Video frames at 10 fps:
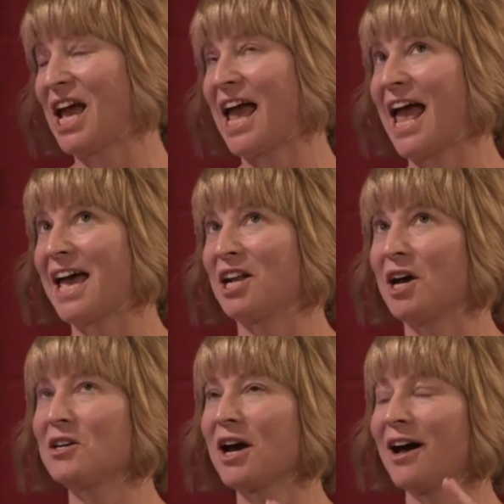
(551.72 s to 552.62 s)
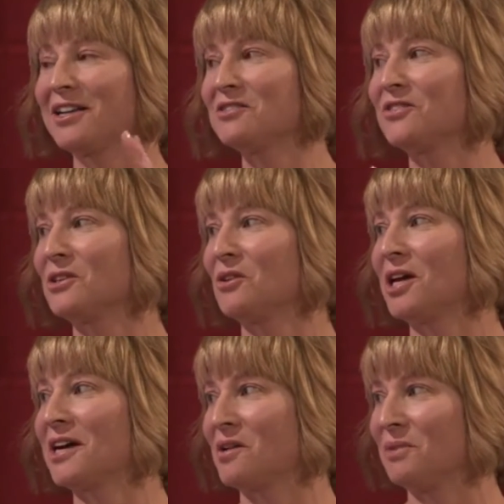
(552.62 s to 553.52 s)
I kind of feel
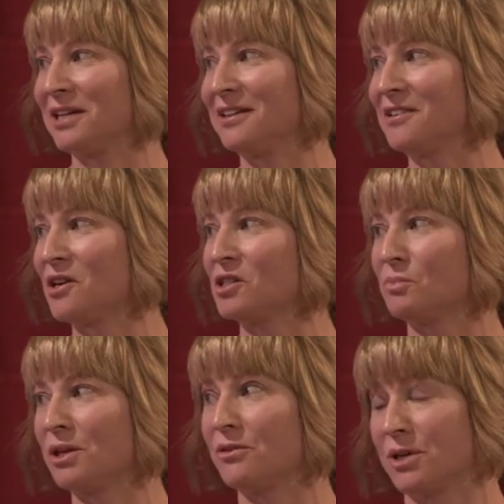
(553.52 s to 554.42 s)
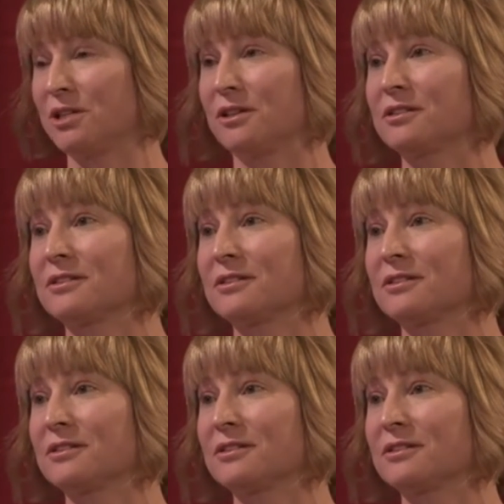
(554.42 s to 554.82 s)
like I'm getting there. It's been 3 years.